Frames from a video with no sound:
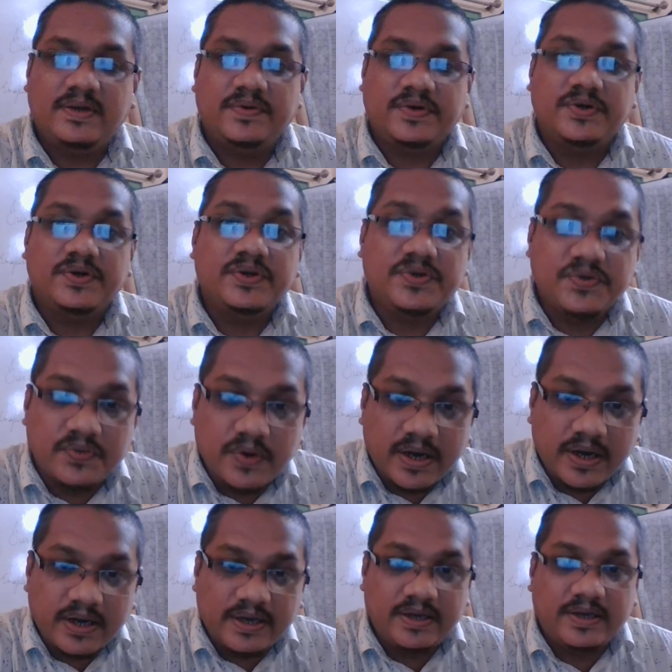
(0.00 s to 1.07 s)
you're going to
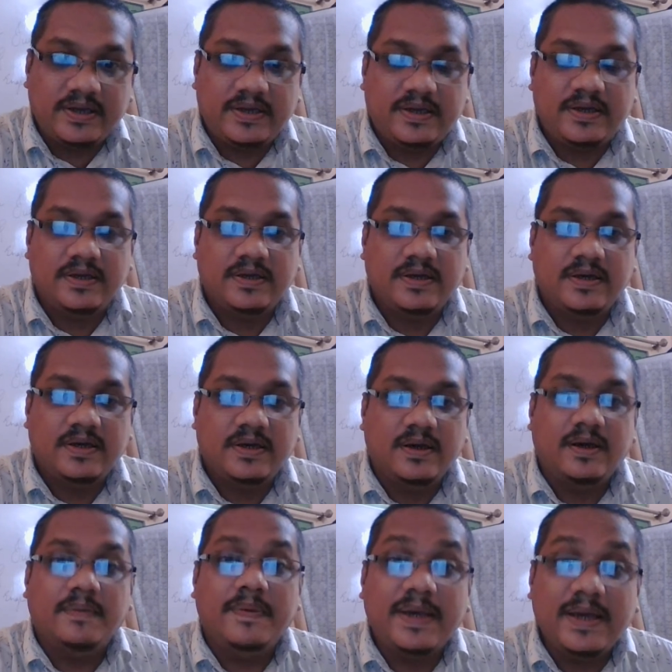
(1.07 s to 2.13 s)
write
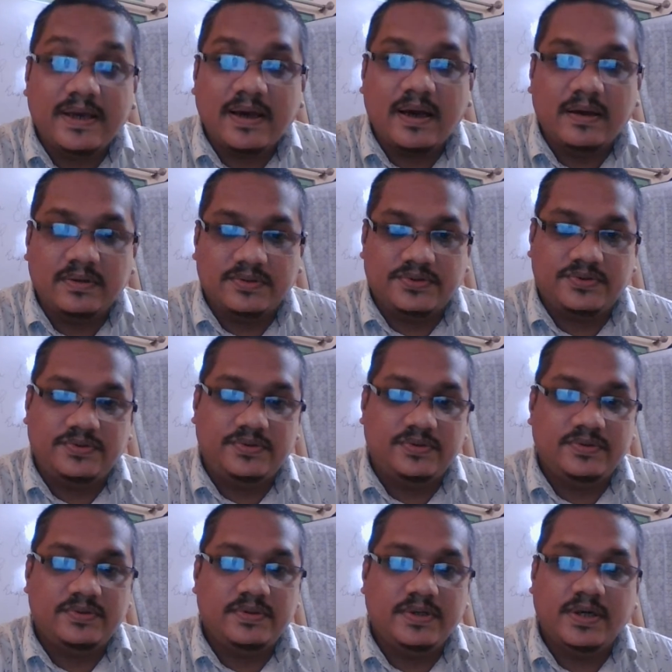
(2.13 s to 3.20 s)
a big
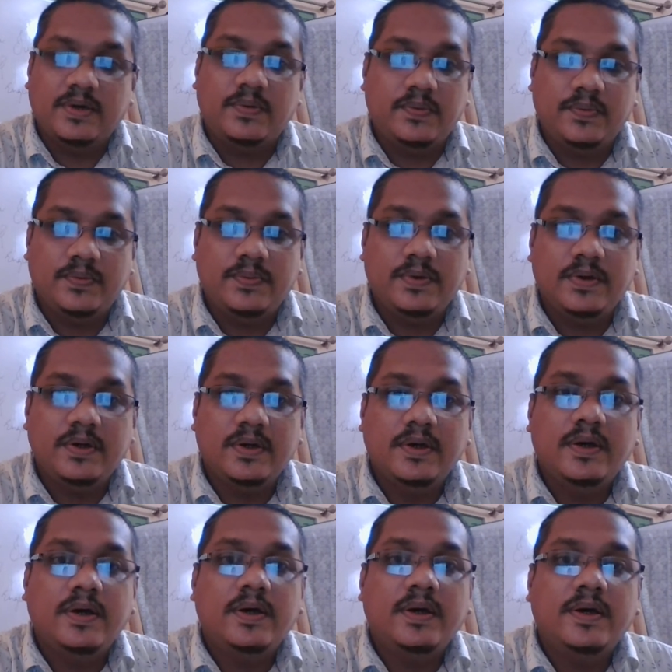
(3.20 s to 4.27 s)
answer. No,
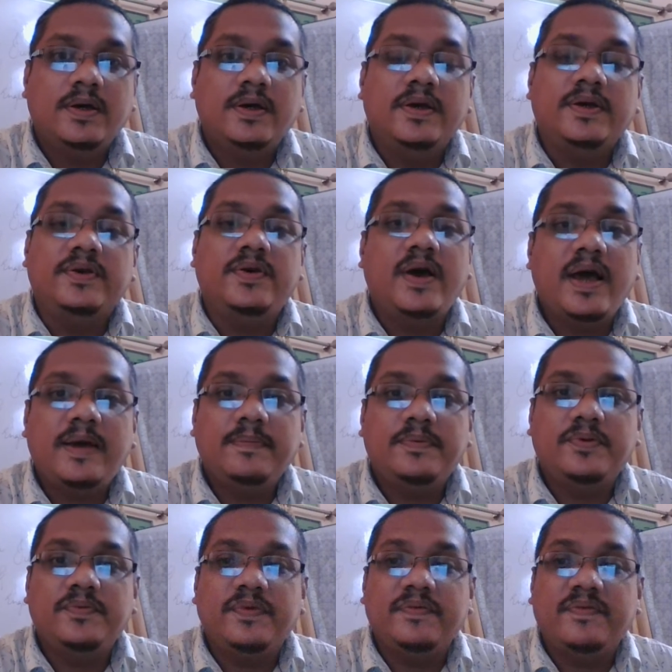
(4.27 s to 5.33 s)
you have
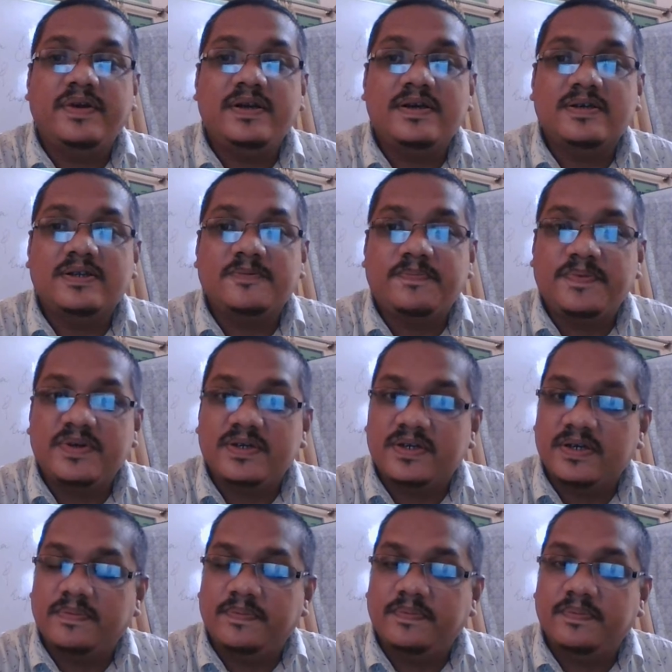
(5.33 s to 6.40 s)
to be very
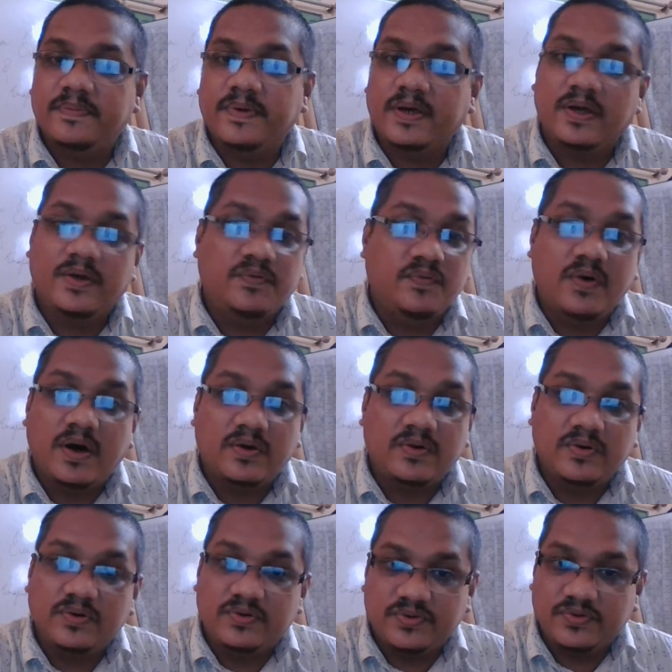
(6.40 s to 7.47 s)
expressive in one
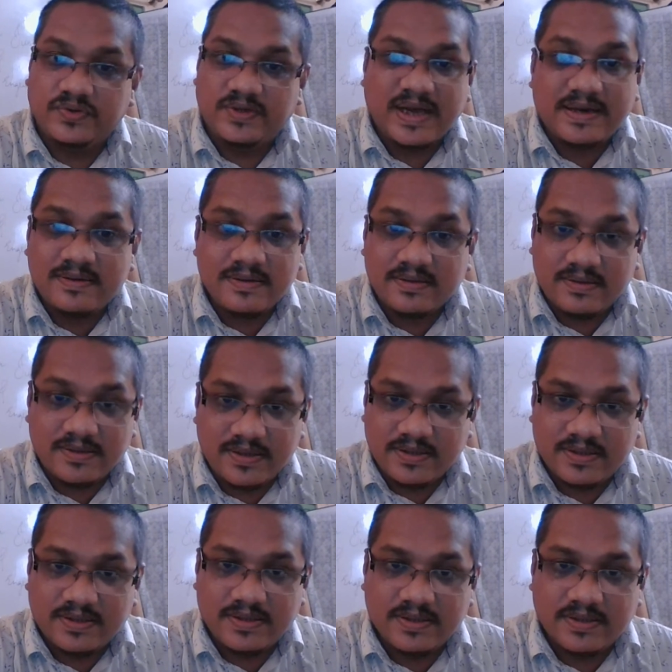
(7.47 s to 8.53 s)
or two
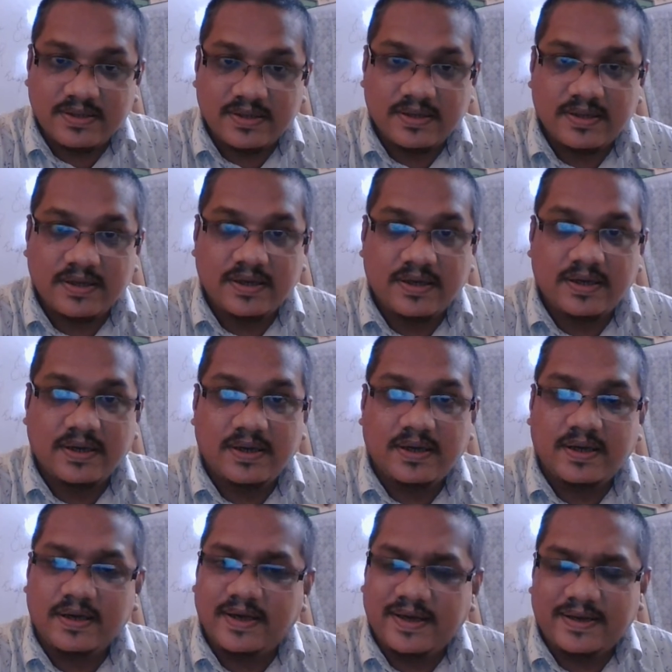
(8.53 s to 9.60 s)
sentences,
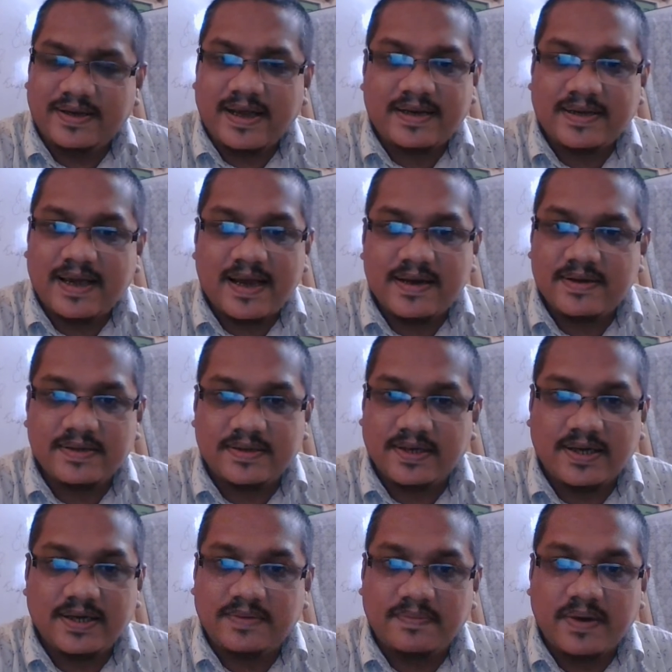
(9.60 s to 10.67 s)
and that carries a
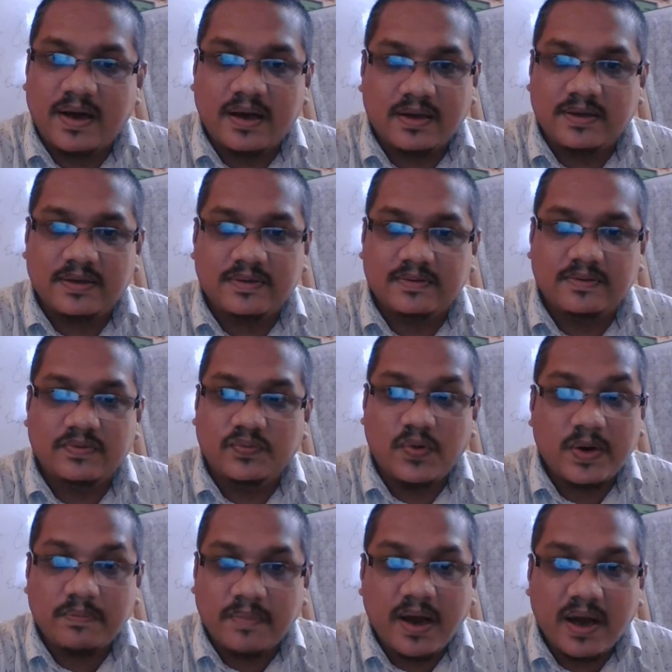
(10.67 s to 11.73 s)
good mark,
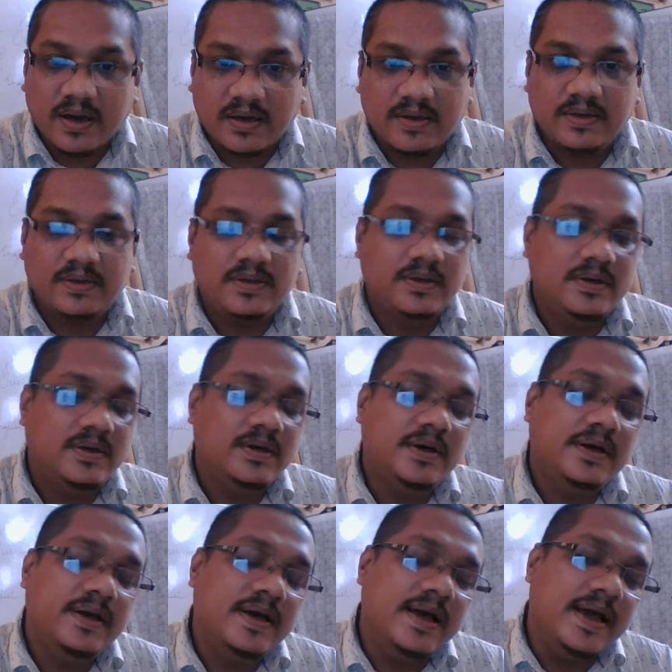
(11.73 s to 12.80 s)
1 mark.
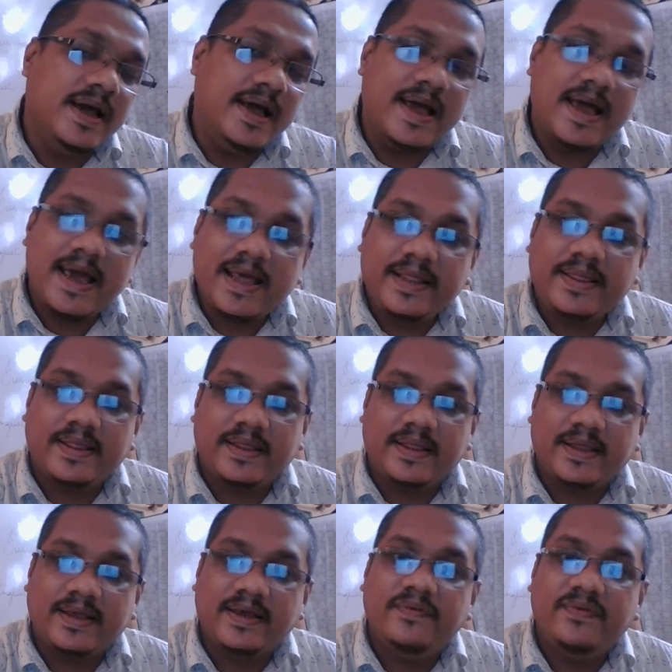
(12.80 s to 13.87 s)

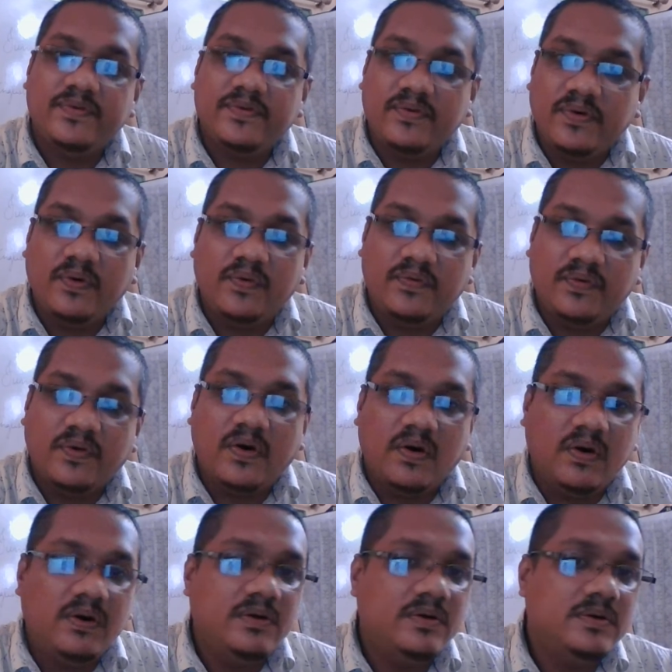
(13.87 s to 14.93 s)
And if you go for